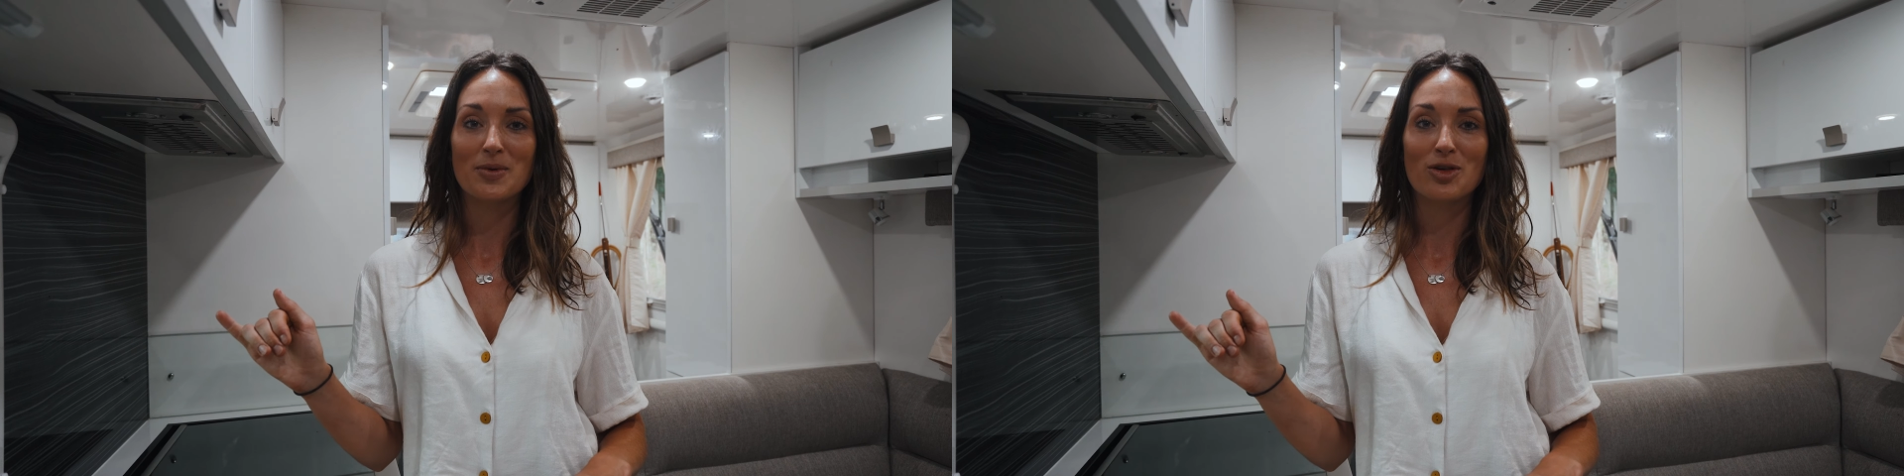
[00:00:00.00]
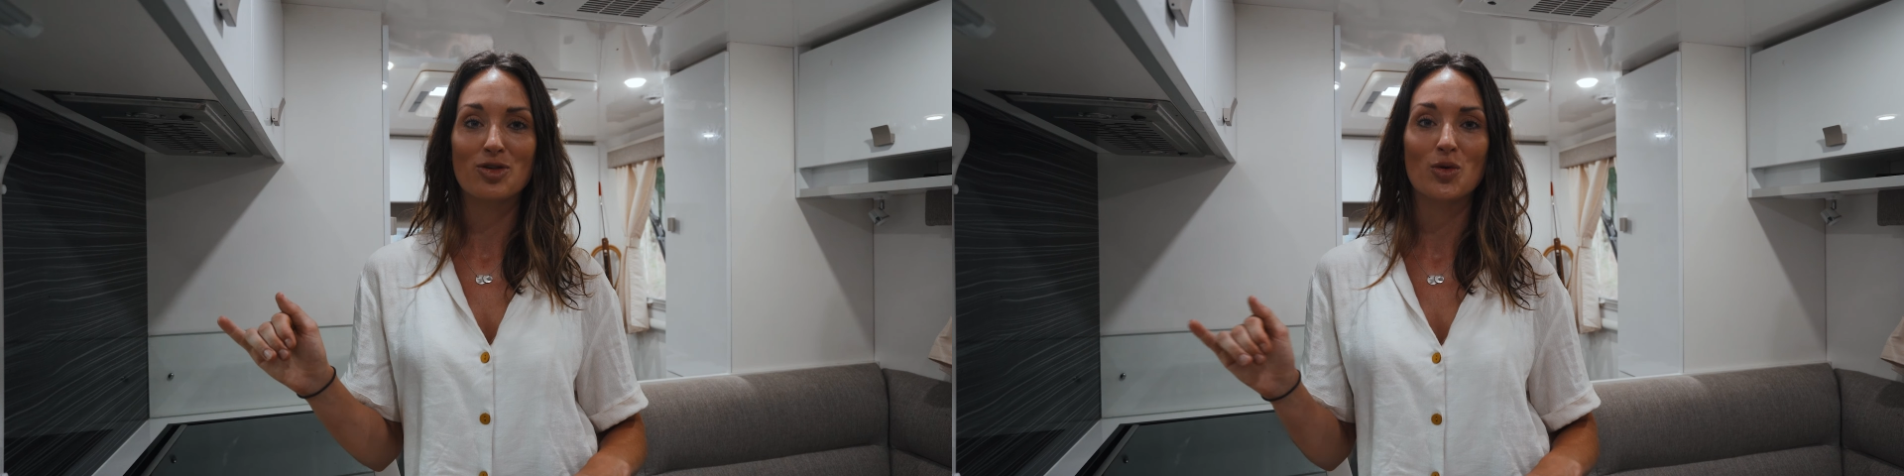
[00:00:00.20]

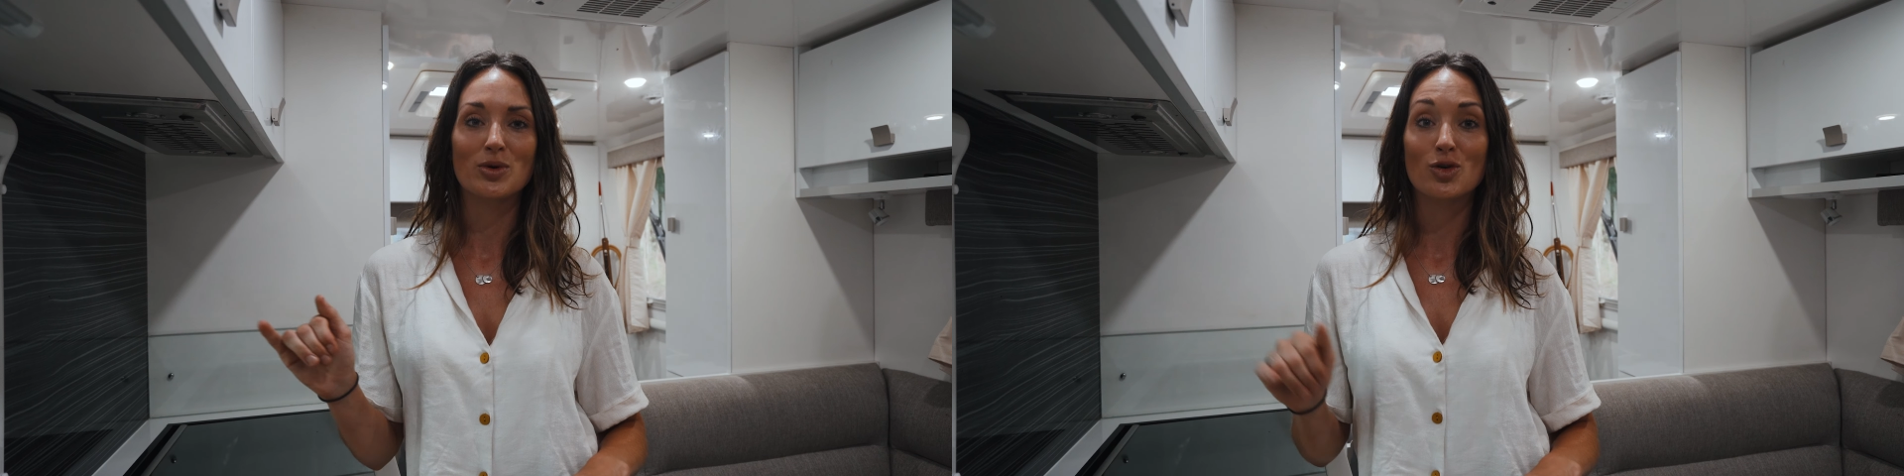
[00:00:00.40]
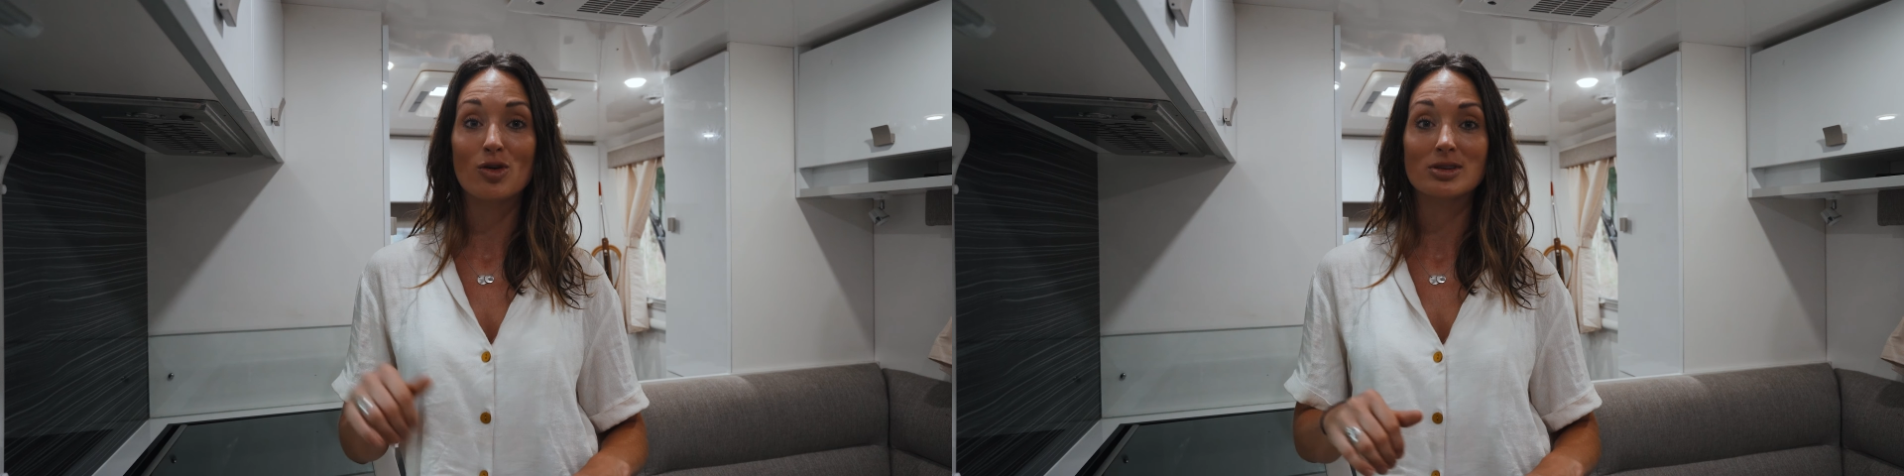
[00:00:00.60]
We thought
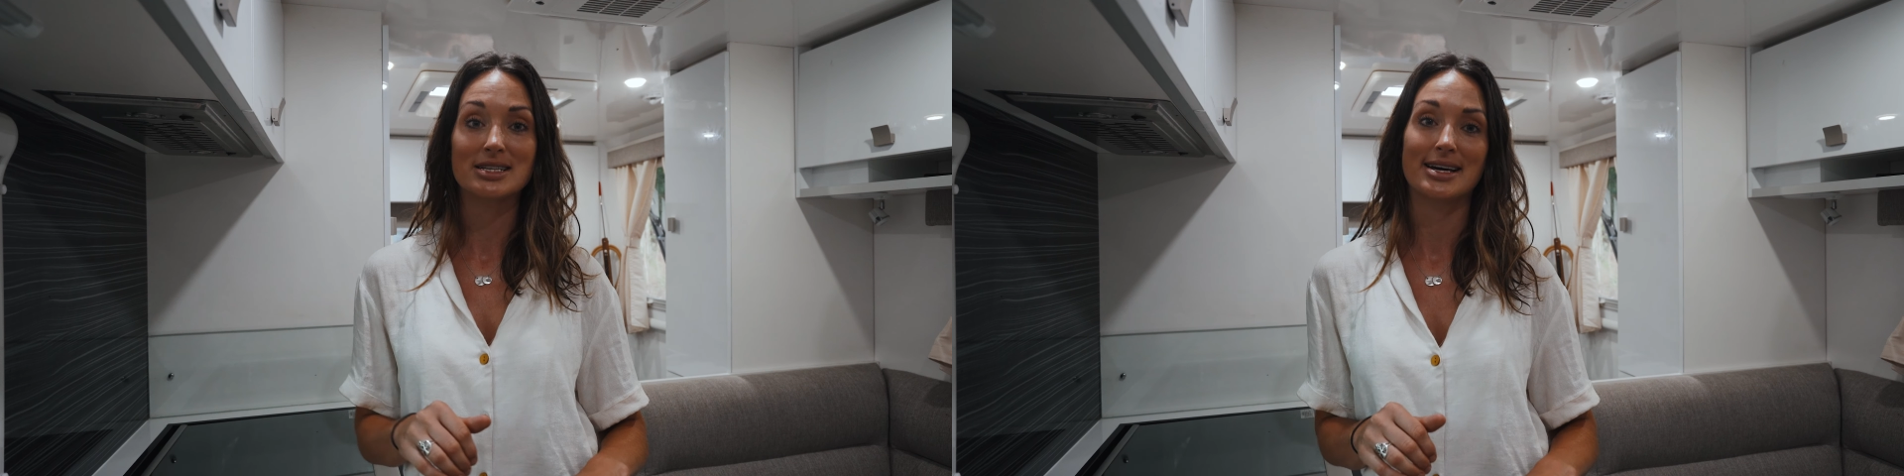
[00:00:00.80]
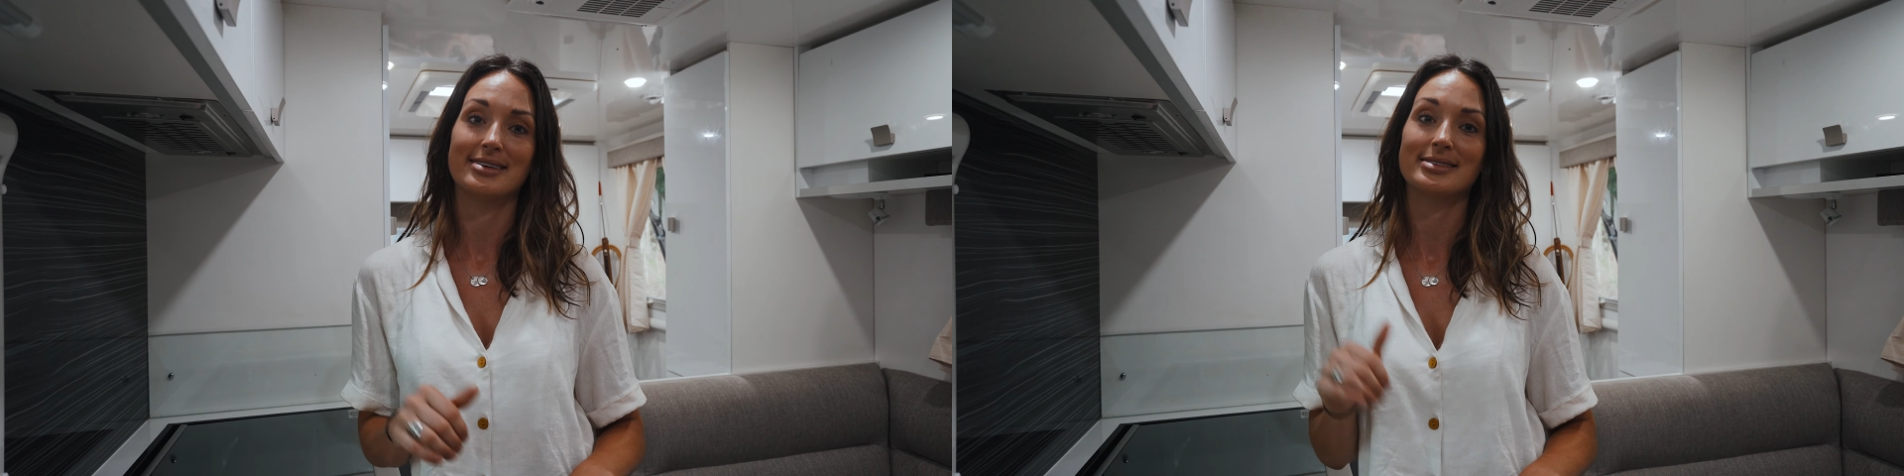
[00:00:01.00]
we'd cook
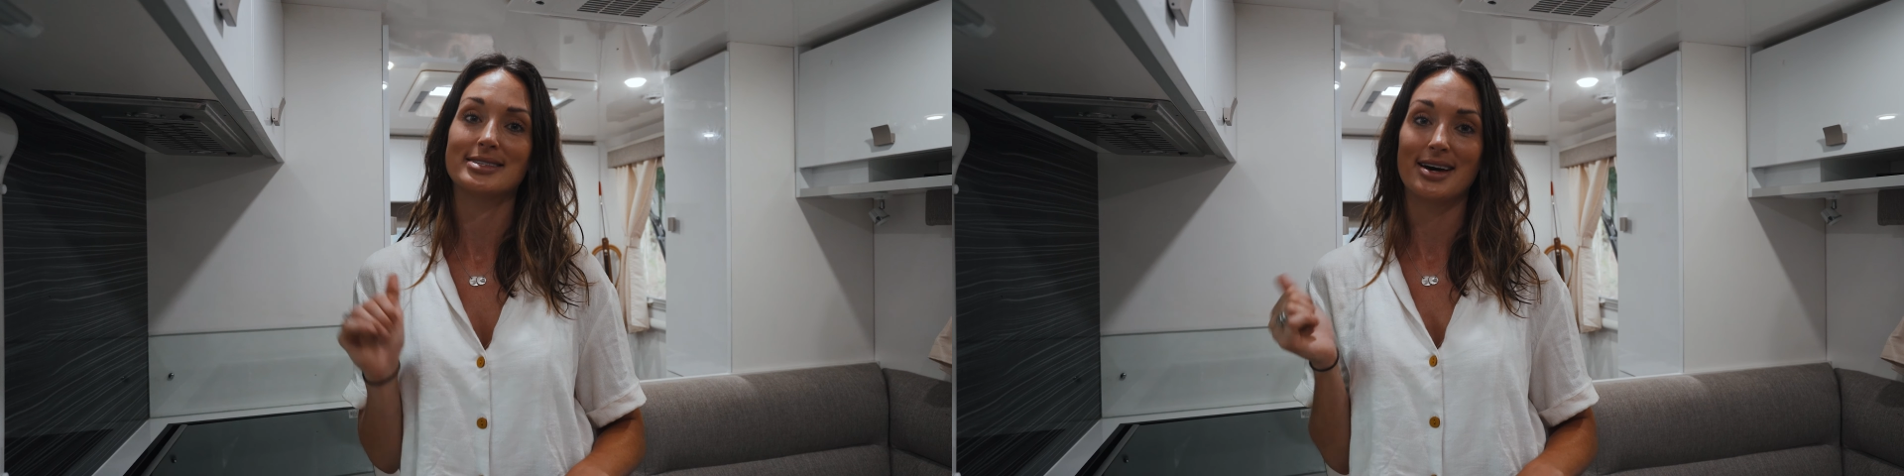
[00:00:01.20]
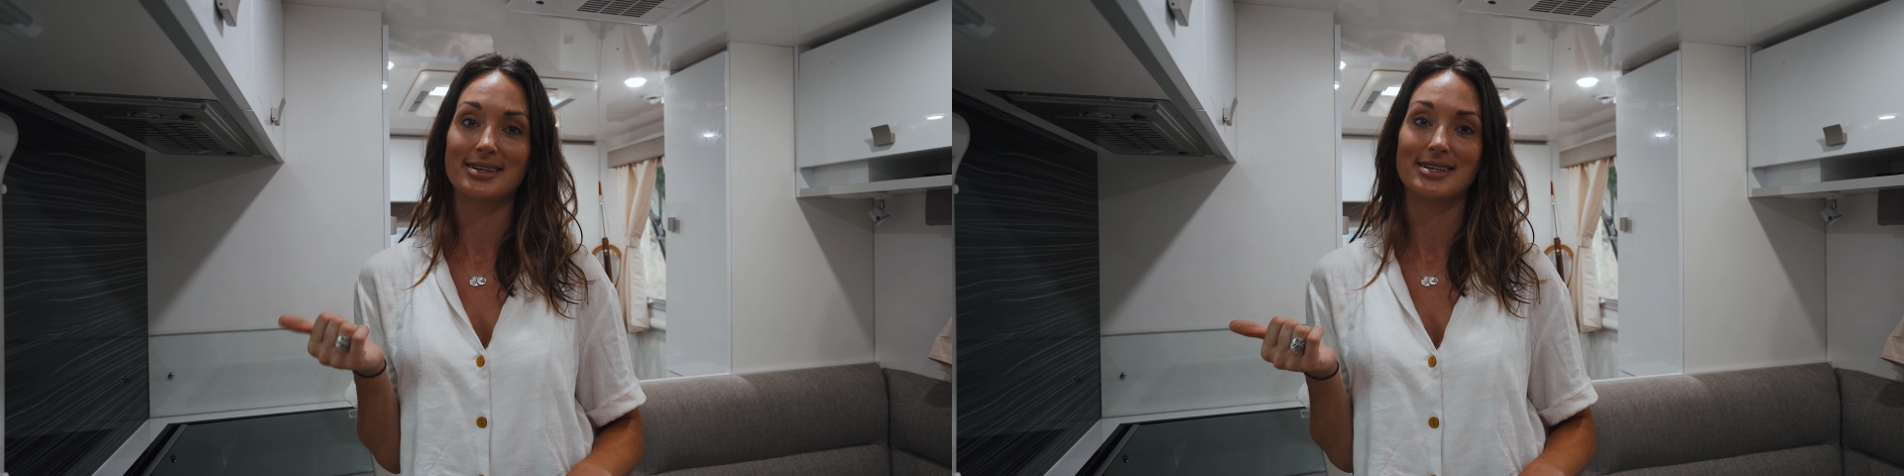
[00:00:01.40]
dinner
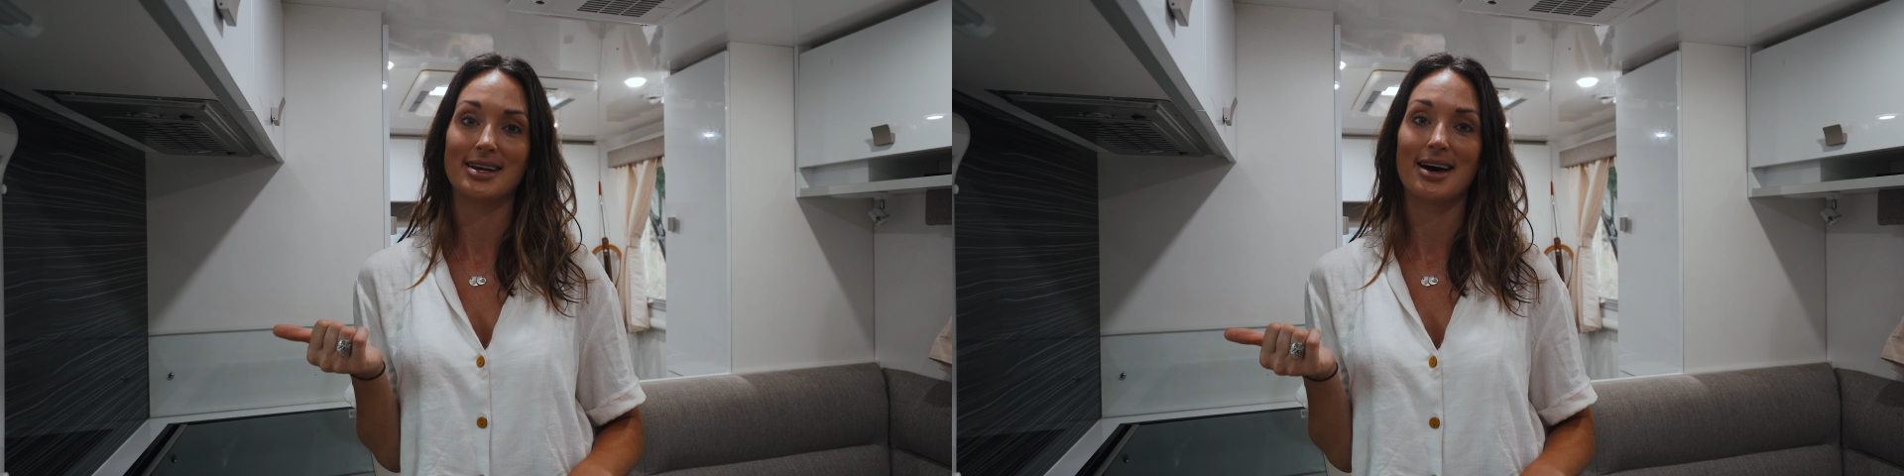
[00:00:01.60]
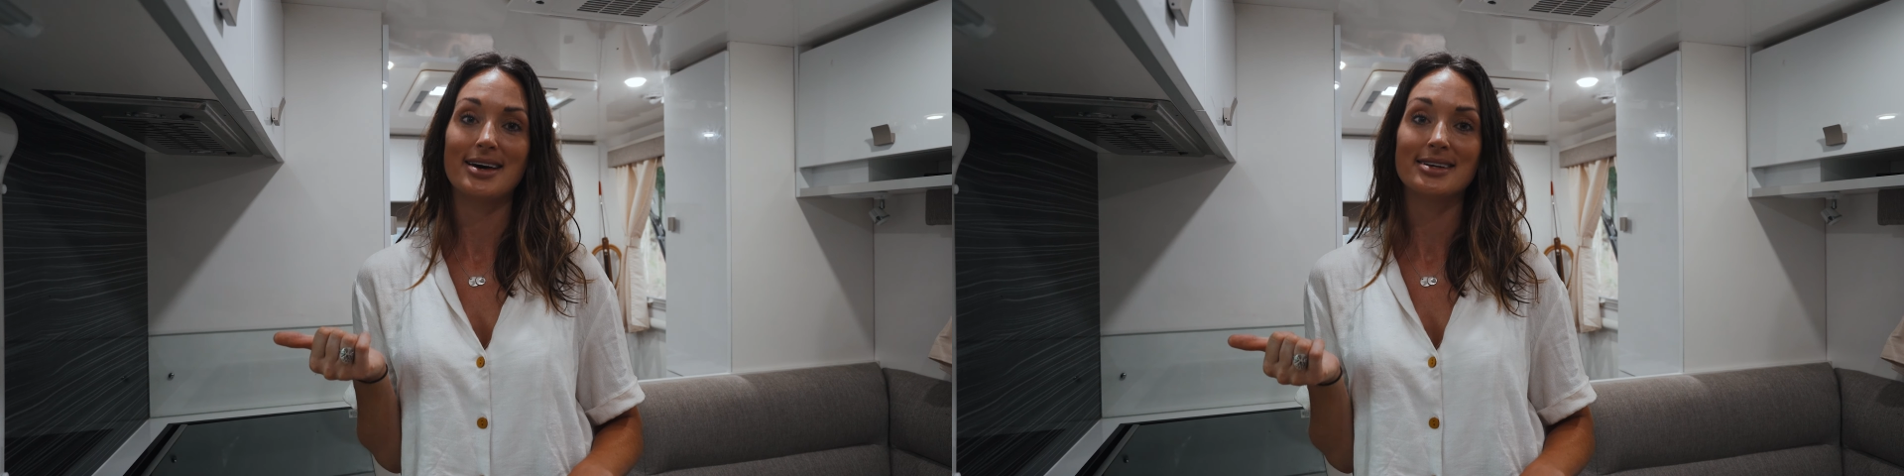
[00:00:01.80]
outside
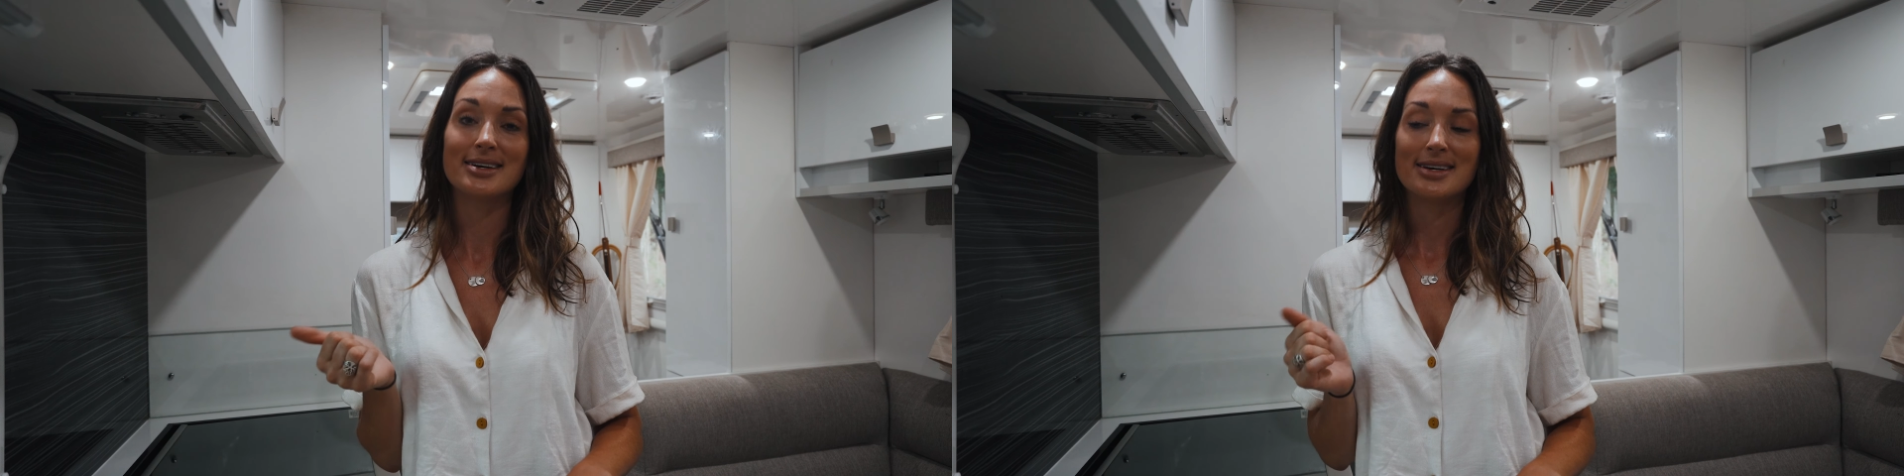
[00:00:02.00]
tonight.